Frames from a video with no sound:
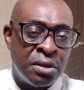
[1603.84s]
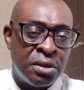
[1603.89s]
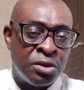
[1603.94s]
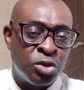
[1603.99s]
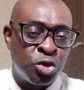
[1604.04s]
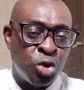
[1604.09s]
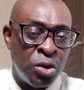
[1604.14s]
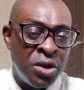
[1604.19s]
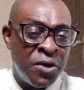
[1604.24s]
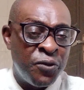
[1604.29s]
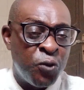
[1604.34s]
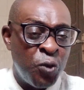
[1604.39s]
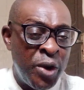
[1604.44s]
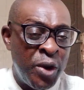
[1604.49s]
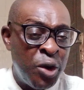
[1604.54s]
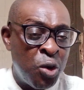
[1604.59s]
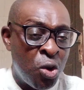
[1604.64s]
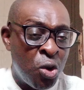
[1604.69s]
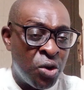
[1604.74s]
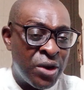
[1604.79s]
So if
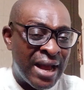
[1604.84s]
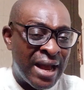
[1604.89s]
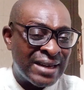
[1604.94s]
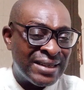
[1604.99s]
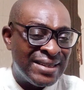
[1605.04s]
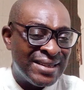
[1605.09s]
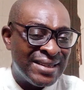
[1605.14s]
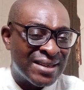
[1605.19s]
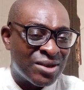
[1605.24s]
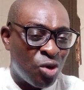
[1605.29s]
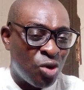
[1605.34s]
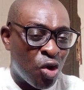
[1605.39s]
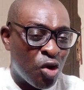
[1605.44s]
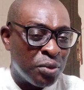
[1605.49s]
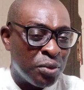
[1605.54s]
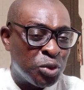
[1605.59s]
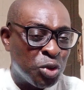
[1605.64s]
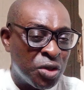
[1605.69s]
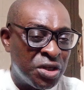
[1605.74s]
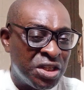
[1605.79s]
we know that
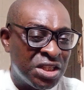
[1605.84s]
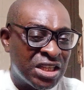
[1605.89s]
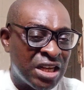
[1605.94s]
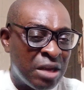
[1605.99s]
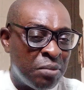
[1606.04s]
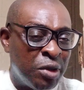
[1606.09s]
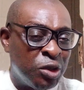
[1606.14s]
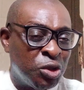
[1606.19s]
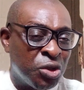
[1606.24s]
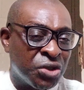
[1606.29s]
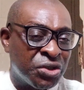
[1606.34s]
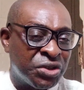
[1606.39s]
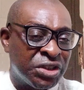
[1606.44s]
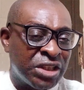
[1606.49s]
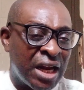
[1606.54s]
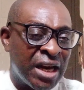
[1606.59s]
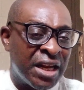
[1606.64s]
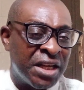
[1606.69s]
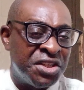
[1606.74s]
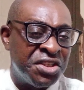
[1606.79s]
corruption is a major
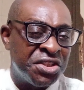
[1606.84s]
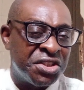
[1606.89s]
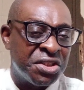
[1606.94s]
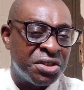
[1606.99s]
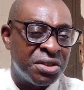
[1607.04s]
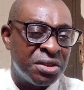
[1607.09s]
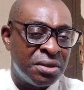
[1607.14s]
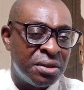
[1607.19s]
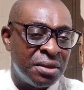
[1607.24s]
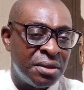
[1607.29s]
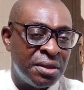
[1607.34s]
challenge,